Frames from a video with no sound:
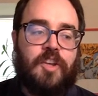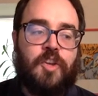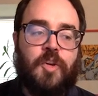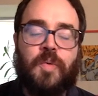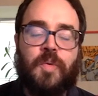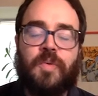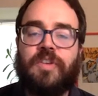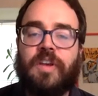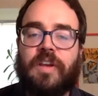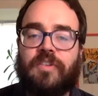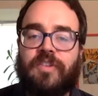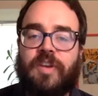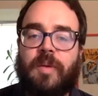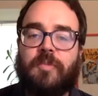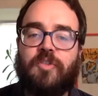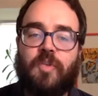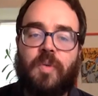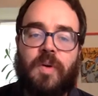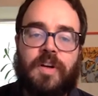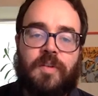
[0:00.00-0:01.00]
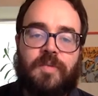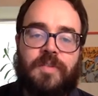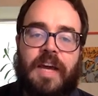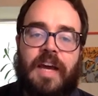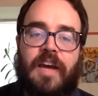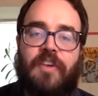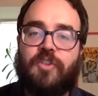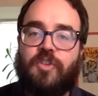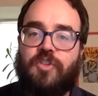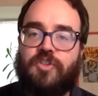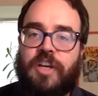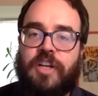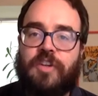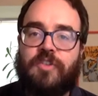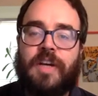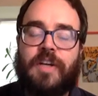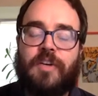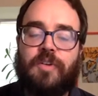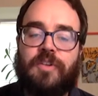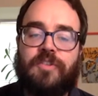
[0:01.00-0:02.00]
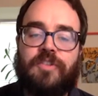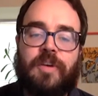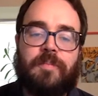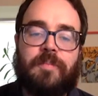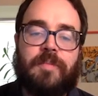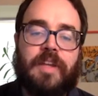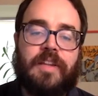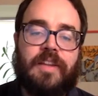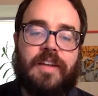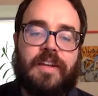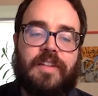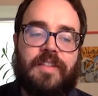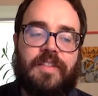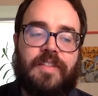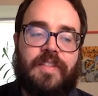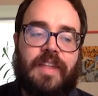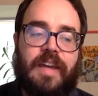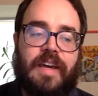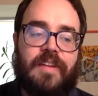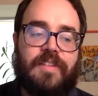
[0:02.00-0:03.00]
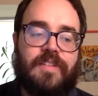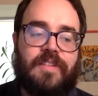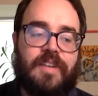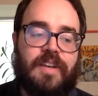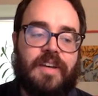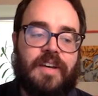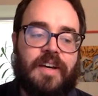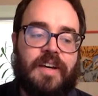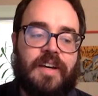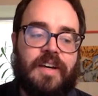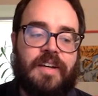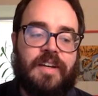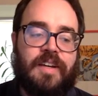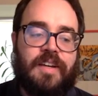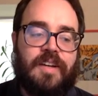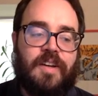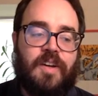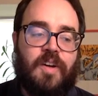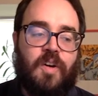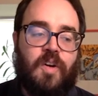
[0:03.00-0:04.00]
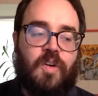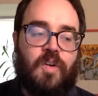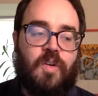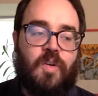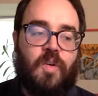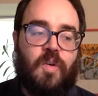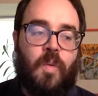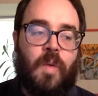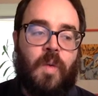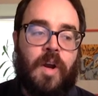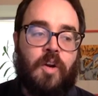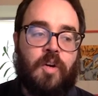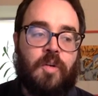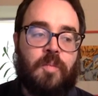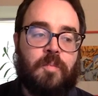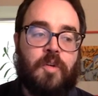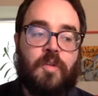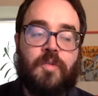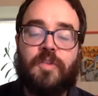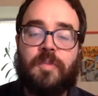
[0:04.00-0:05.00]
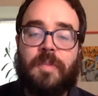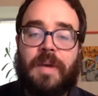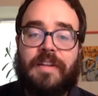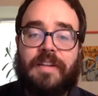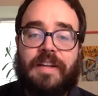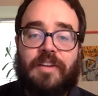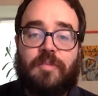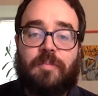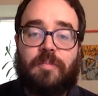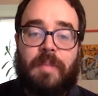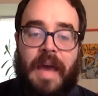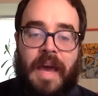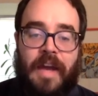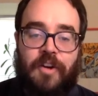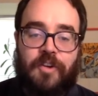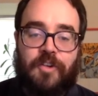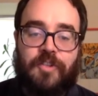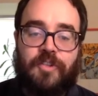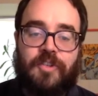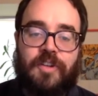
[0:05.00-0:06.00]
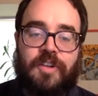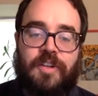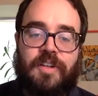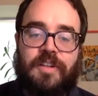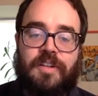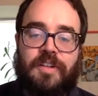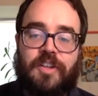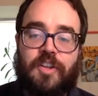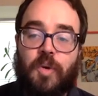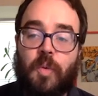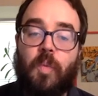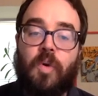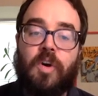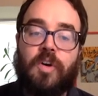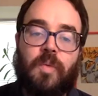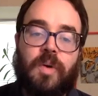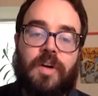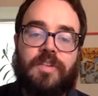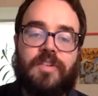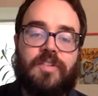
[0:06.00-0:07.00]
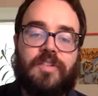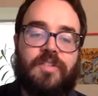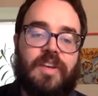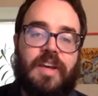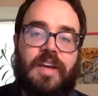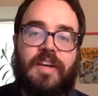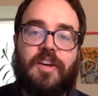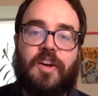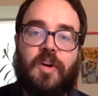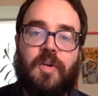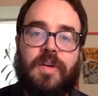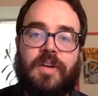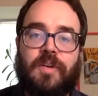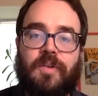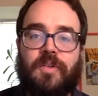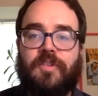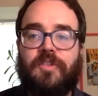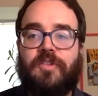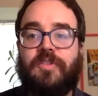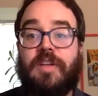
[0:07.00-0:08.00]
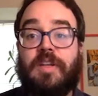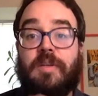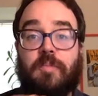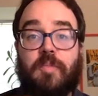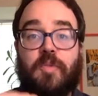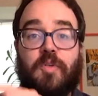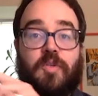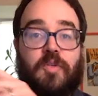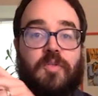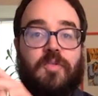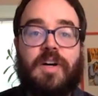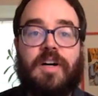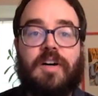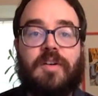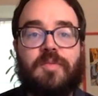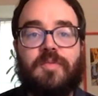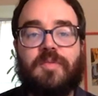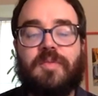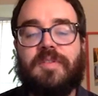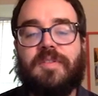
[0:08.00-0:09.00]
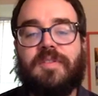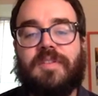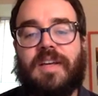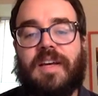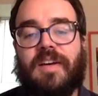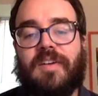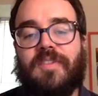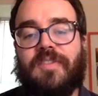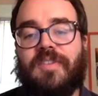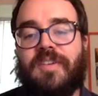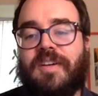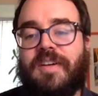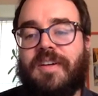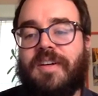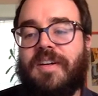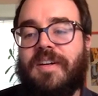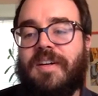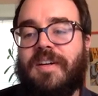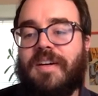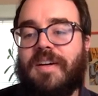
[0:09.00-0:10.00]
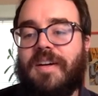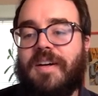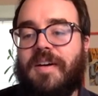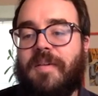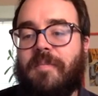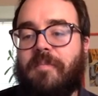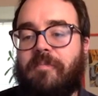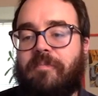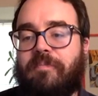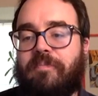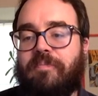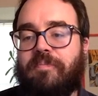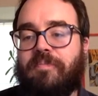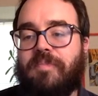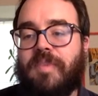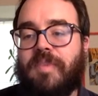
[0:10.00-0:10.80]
using some sort of tasker generator or something that that uh, where move semantics matters, you would want to say co-yield std move of x. Um,